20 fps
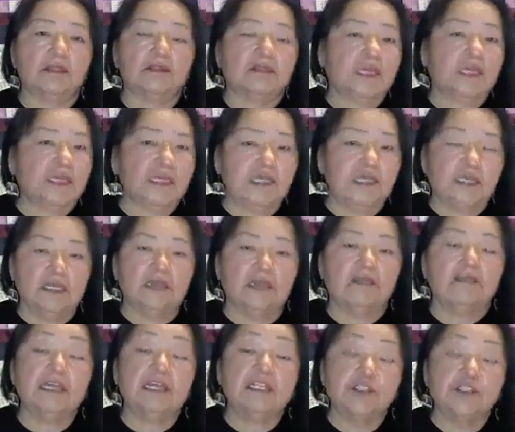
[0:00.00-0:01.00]

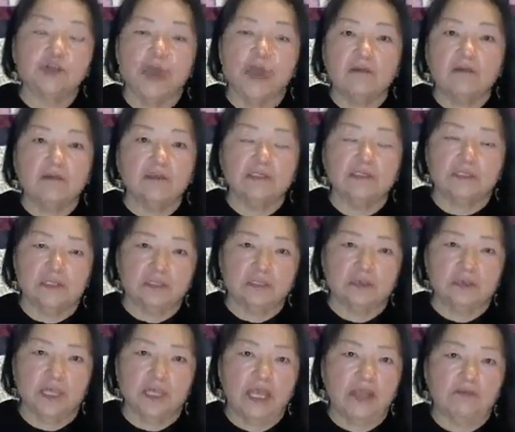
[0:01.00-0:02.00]
they traveled in
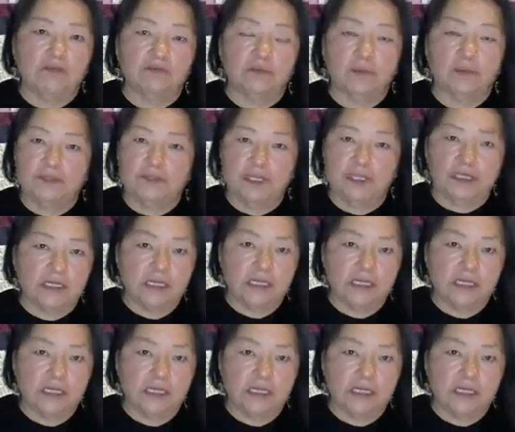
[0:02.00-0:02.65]
their life, but they